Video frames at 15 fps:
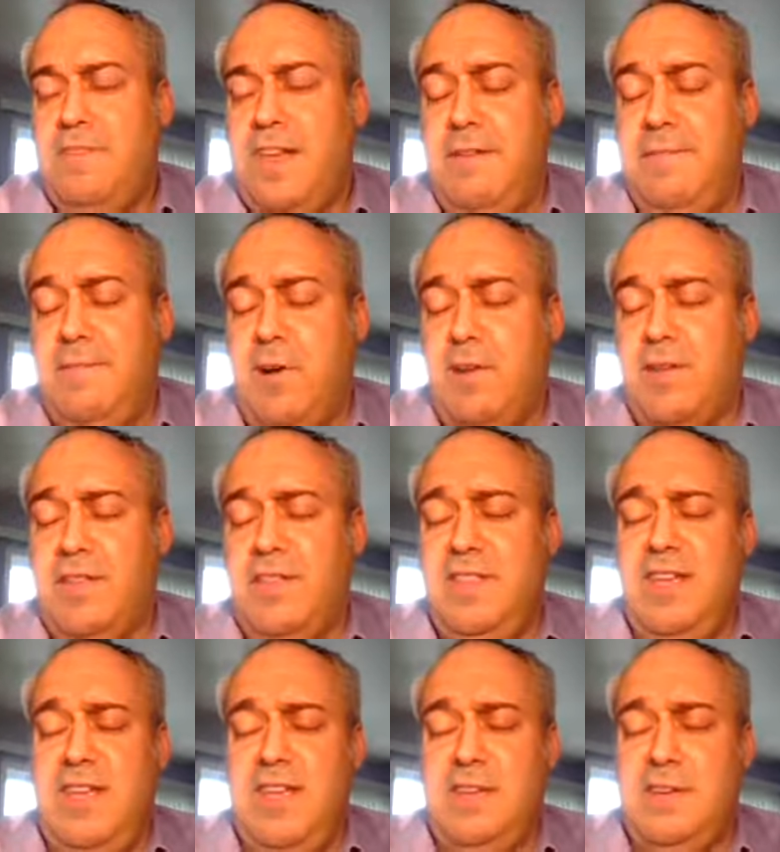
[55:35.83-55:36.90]
if they fall
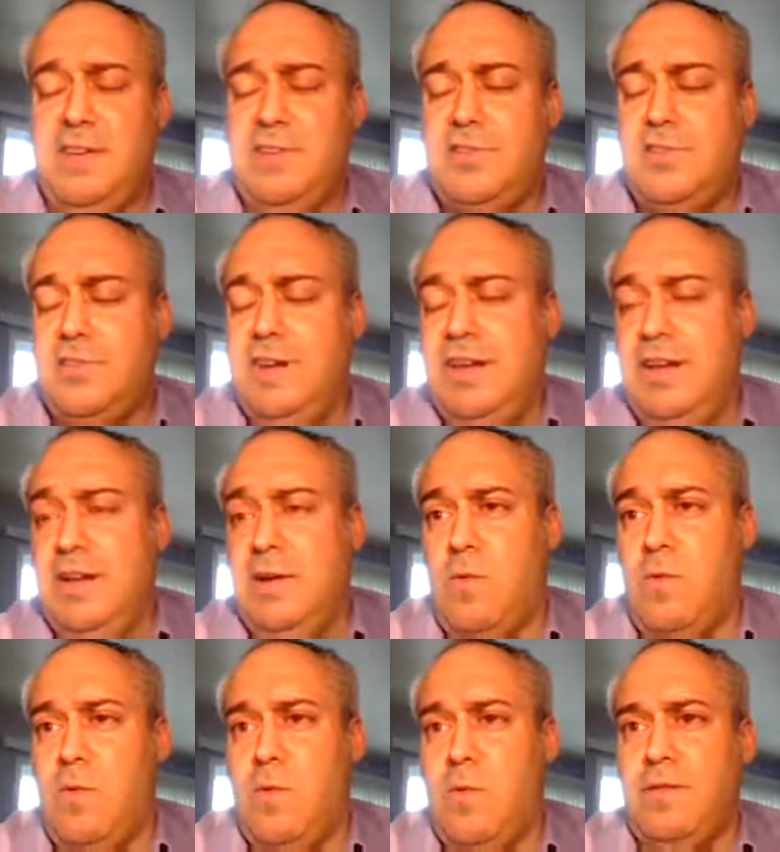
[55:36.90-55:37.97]
in the
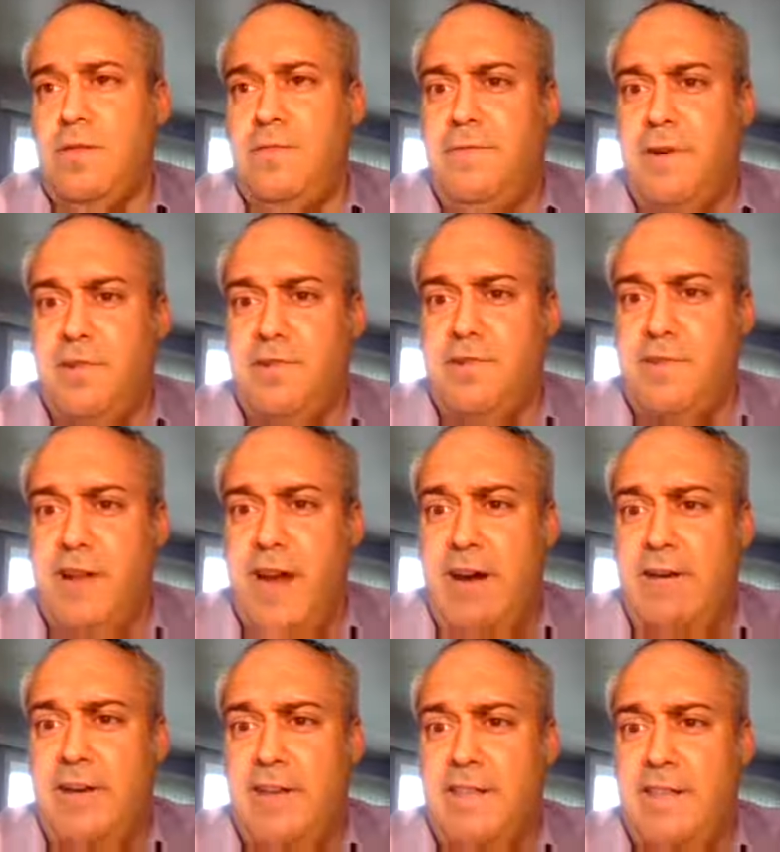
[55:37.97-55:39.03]
industry or the functional
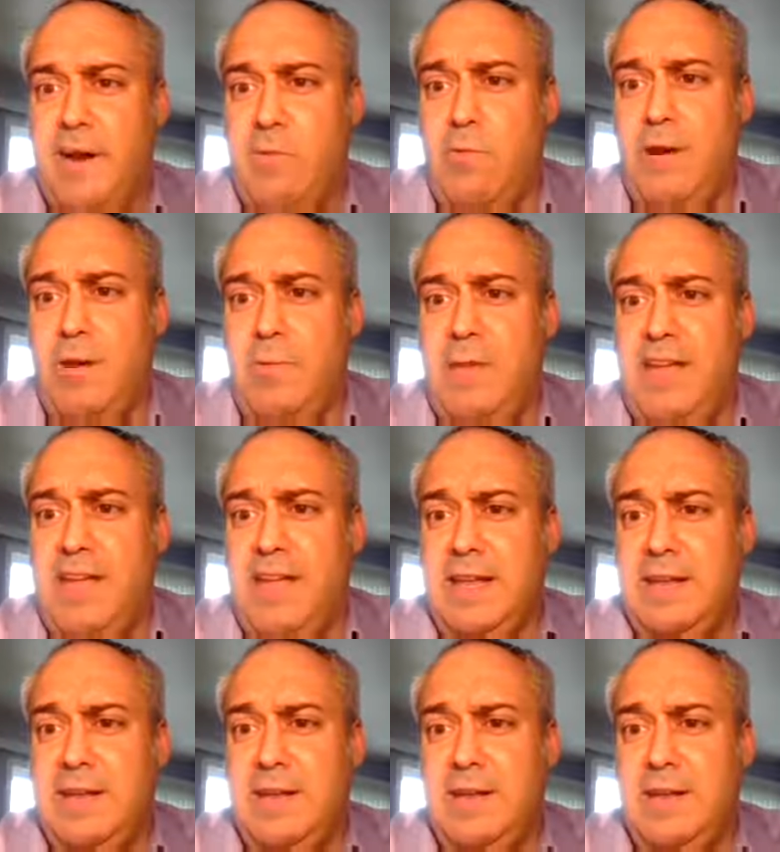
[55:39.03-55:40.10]
area that I want to be
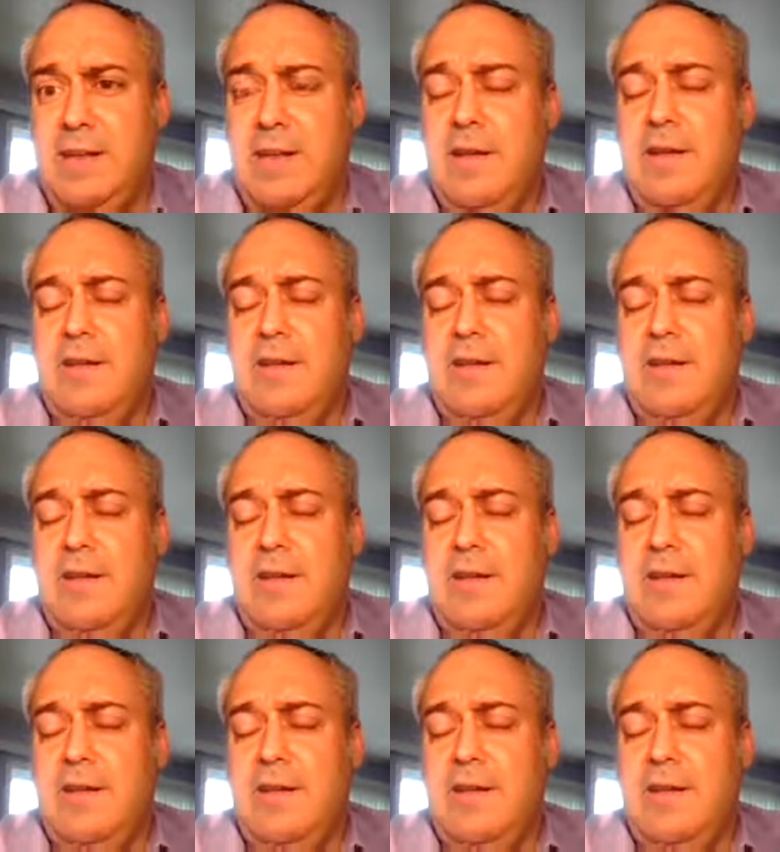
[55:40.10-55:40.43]
in,